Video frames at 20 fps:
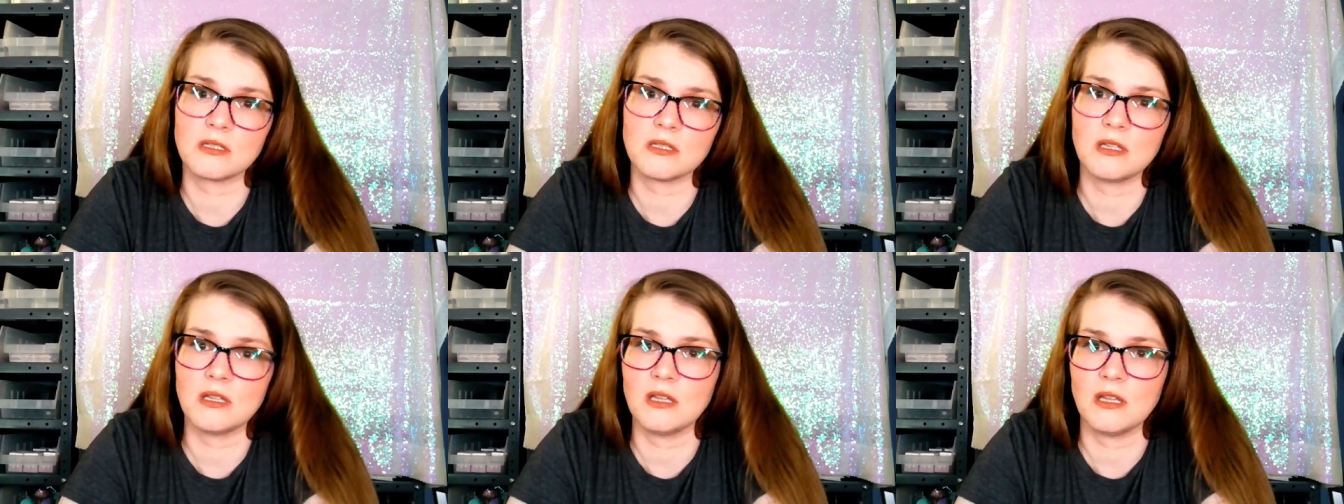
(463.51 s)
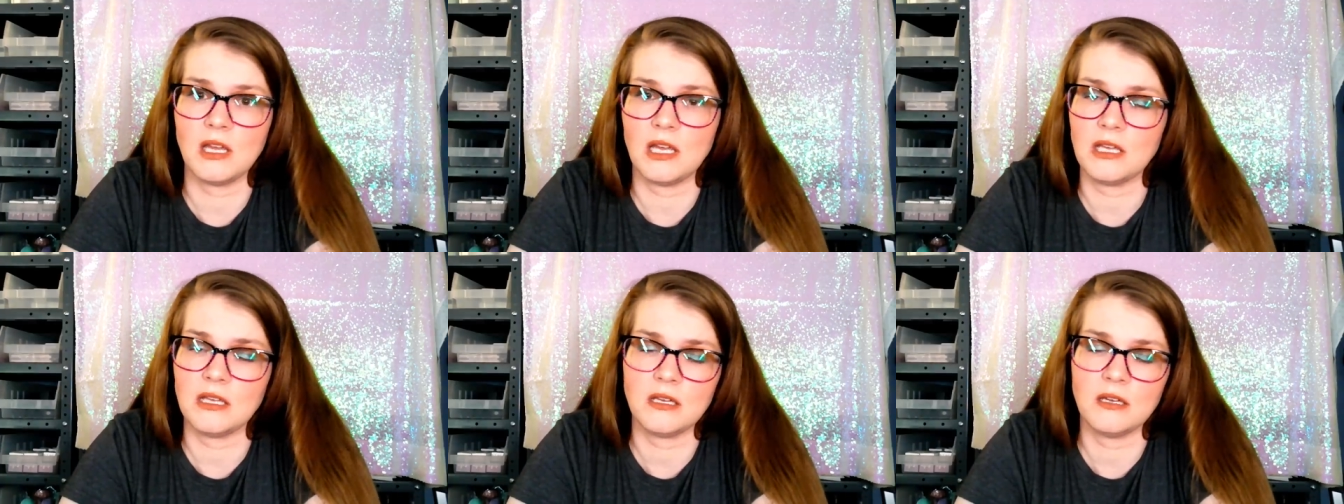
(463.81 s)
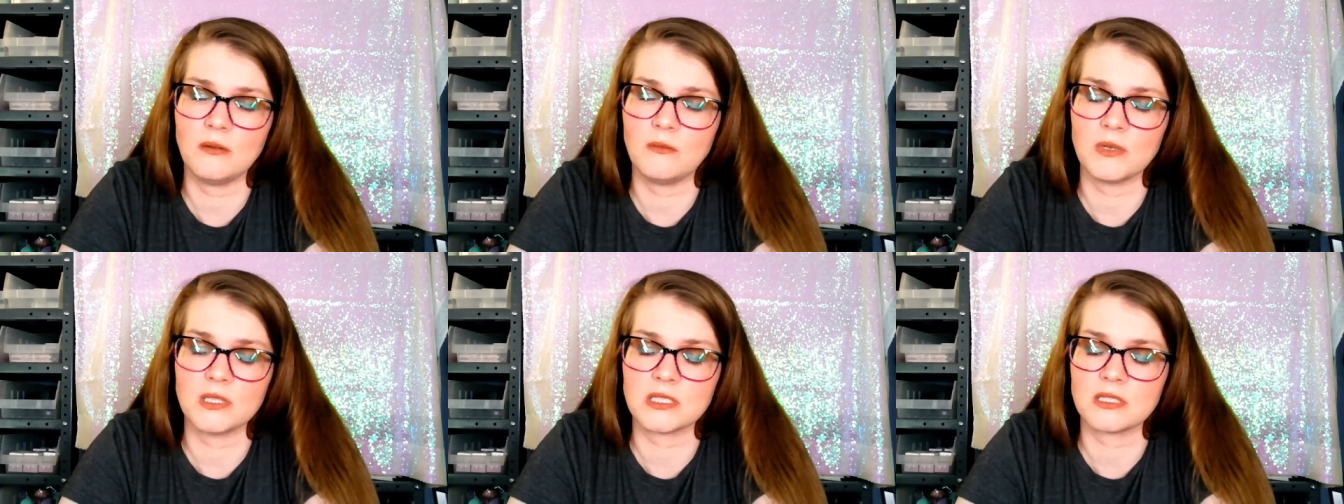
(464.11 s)
But like,
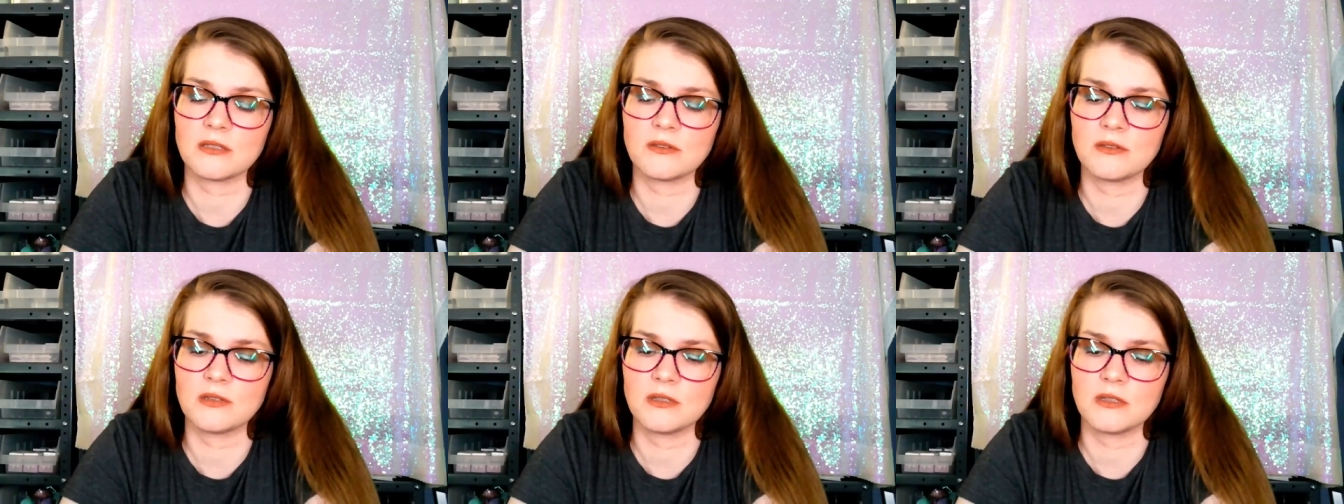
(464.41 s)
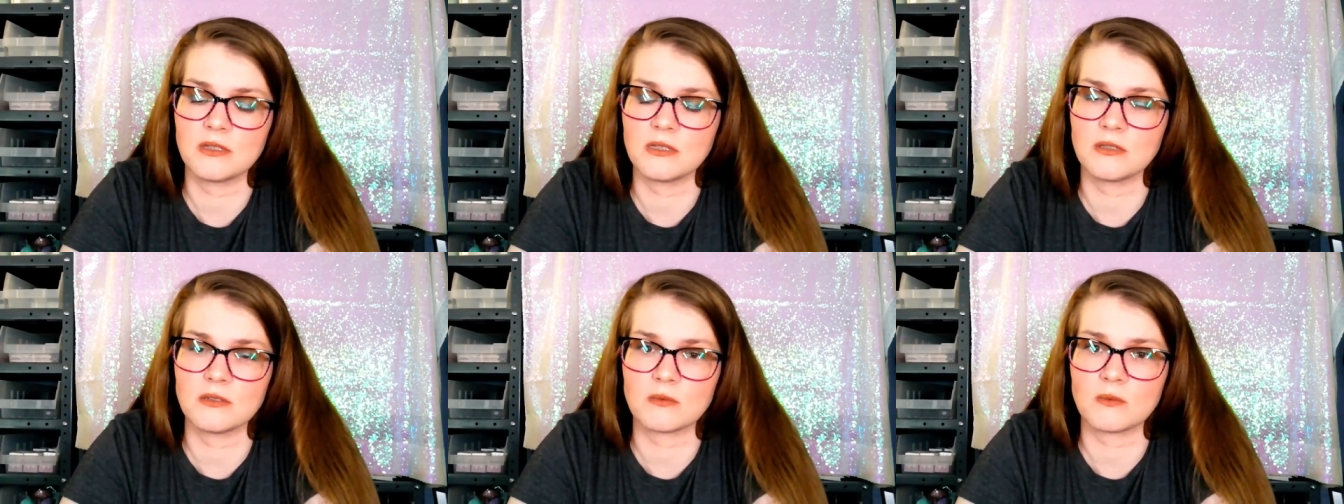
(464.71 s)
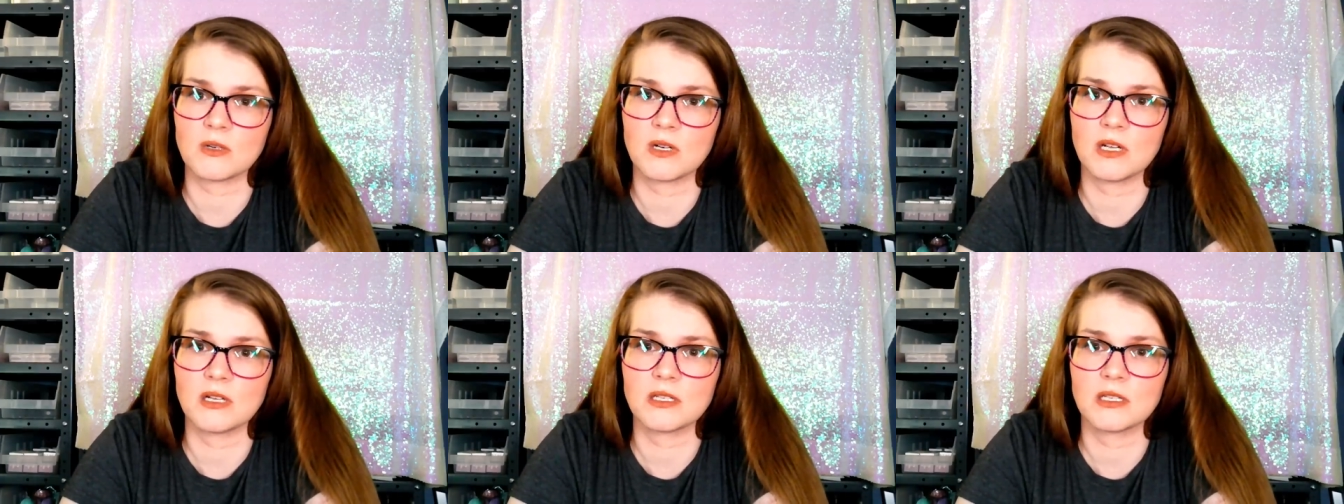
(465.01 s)
it wasn't; those were
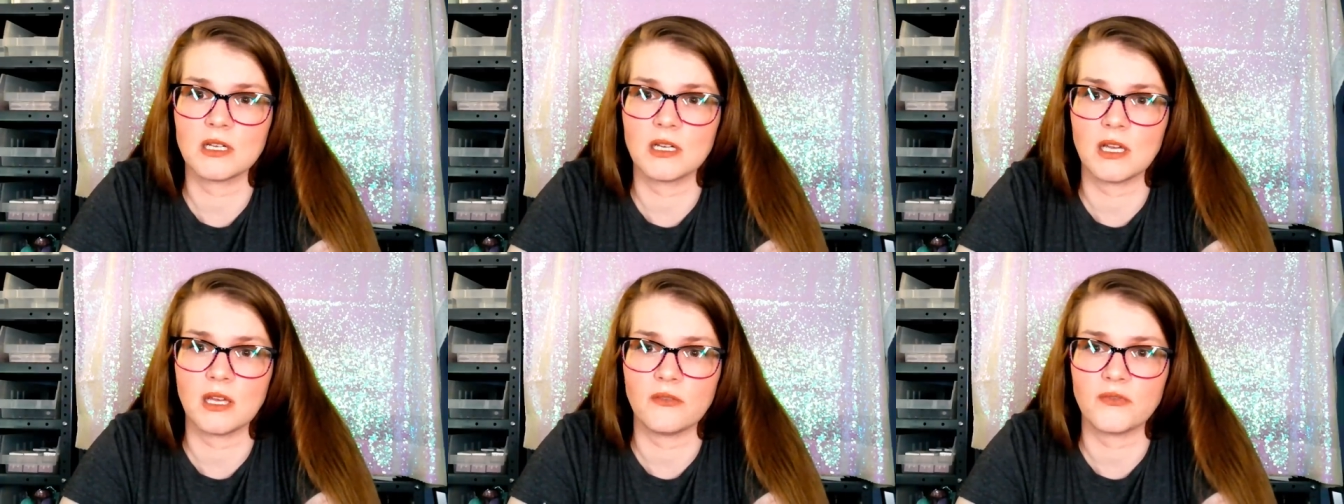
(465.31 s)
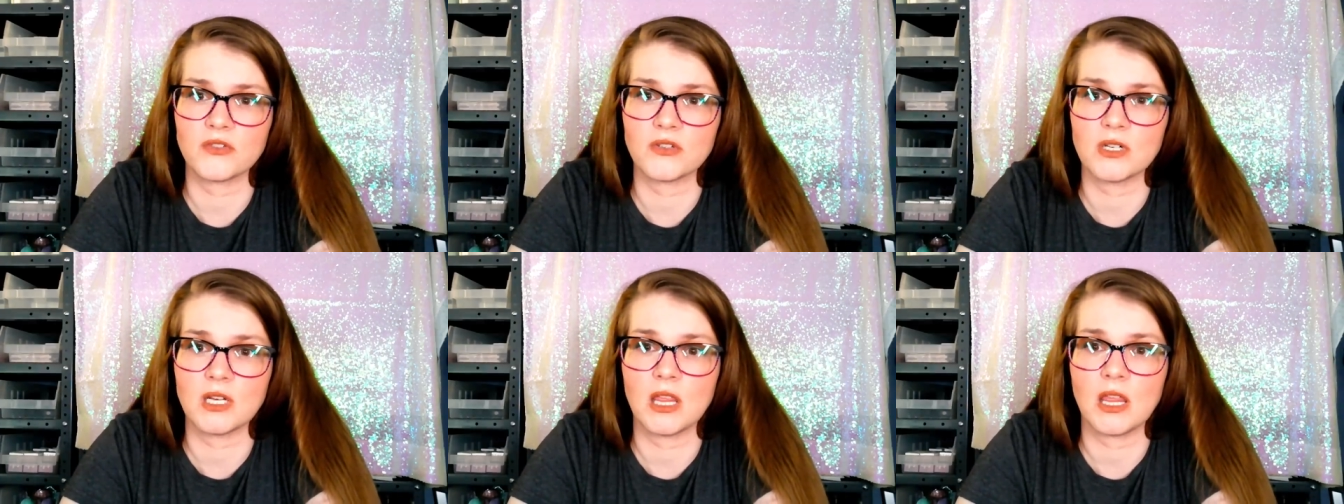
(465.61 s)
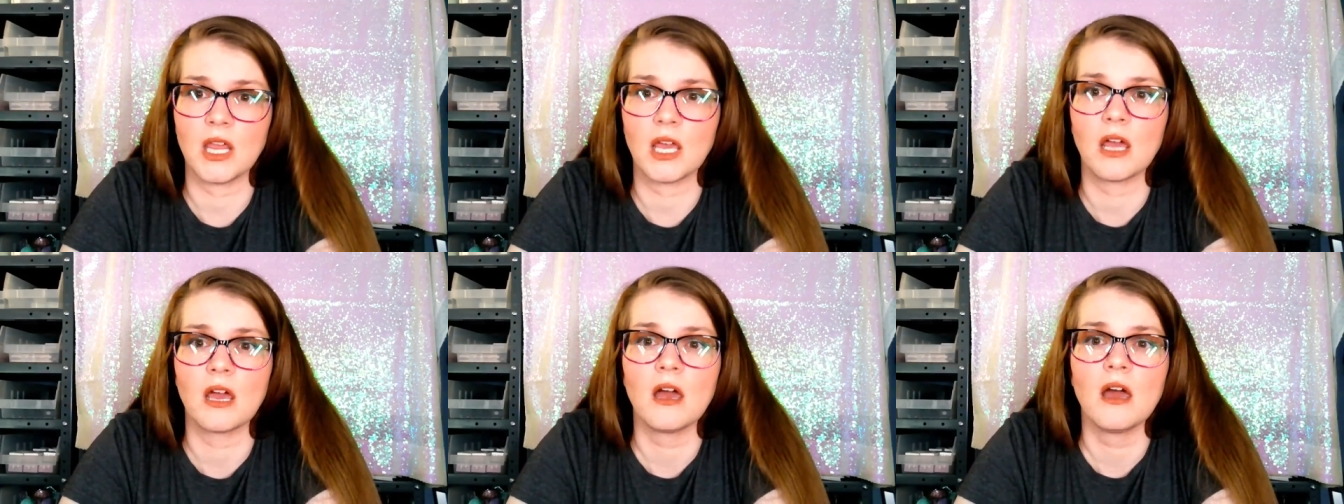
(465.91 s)
not a gift or
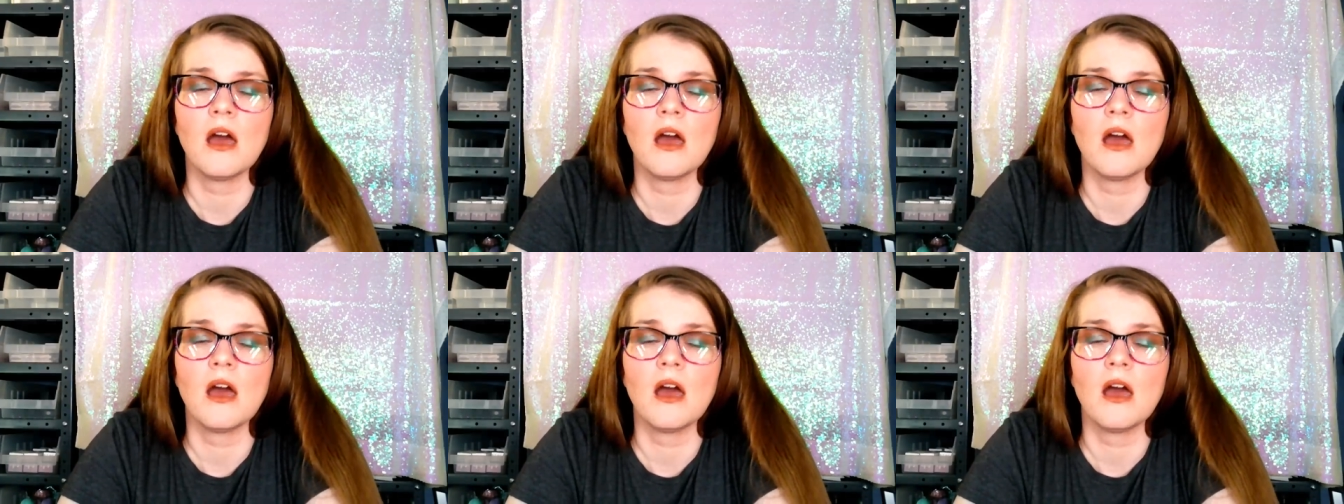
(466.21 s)
anything.